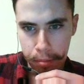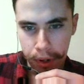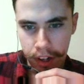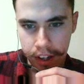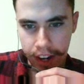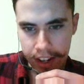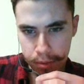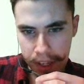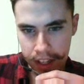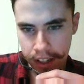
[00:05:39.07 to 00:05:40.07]
But
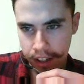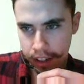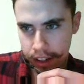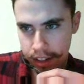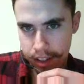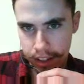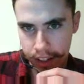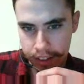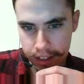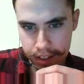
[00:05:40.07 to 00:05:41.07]
as we get into
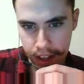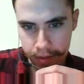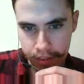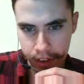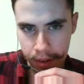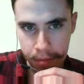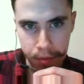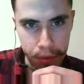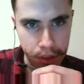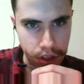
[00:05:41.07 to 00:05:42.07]
at this time frame,
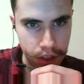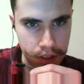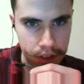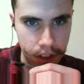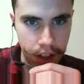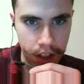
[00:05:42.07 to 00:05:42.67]
which is